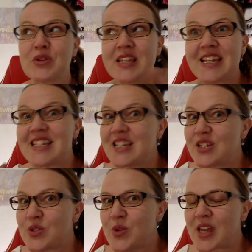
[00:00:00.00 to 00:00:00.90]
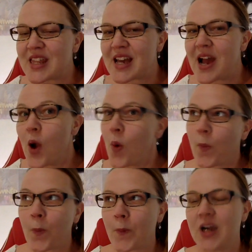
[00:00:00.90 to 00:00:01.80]
getting together,
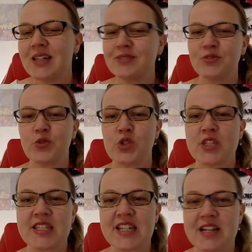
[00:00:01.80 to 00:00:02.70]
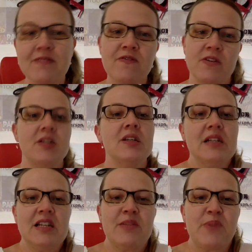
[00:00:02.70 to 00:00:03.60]
rude stuff,
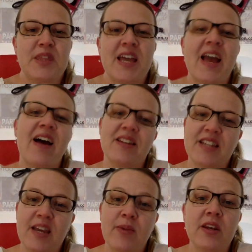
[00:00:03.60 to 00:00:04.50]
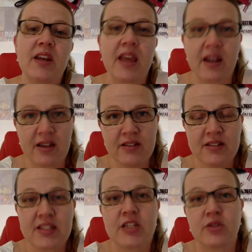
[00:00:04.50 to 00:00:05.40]
but they aren't Damien and Etta,
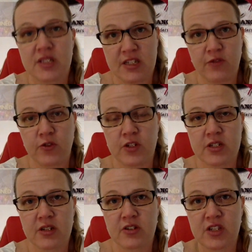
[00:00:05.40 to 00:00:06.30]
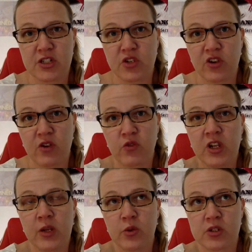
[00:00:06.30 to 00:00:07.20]
so it's different, because I
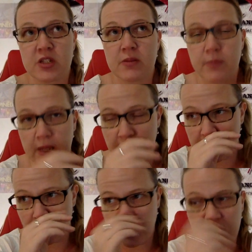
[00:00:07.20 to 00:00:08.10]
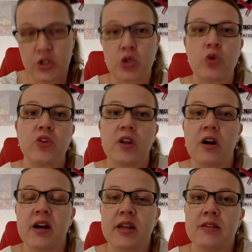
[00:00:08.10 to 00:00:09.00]
really wanted to be very sure that
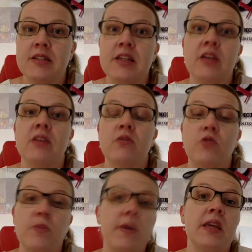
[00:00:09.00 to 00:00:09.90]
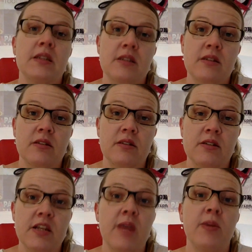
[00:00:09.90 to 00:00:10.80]
I didn't repeat
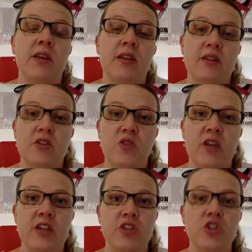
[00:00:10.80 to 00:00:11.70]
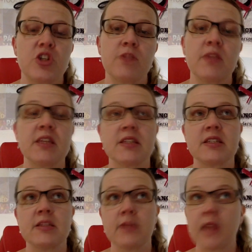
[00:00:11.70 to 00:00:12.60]
Damien and Etta's relationship. There's
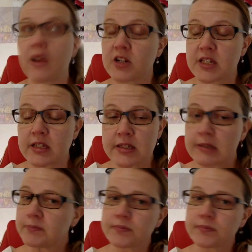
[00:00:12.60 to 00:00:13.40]
similarities,